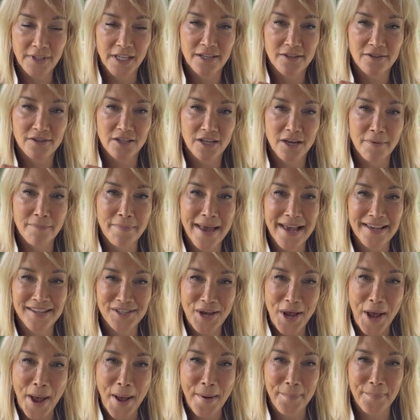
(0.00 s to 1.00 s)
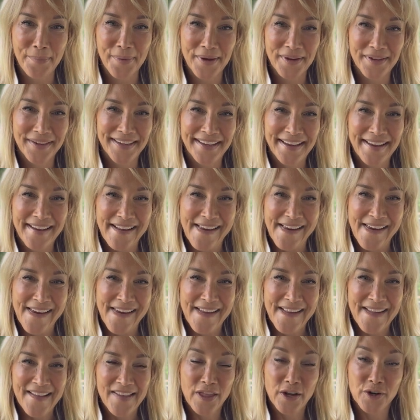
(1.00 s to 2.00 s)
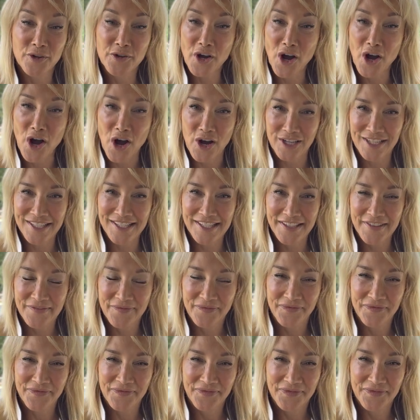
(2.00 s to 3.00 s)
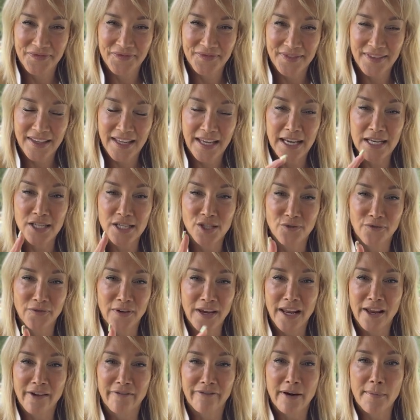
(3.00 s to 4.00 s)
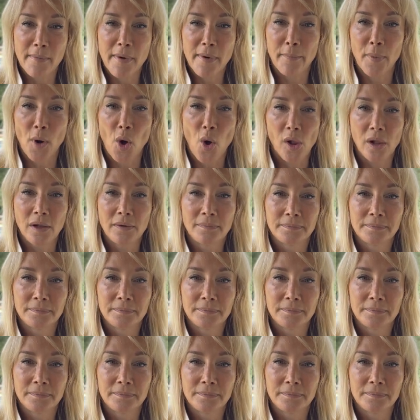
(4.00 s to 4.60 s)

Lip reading: to mess up their dogs is feeding from a bowl.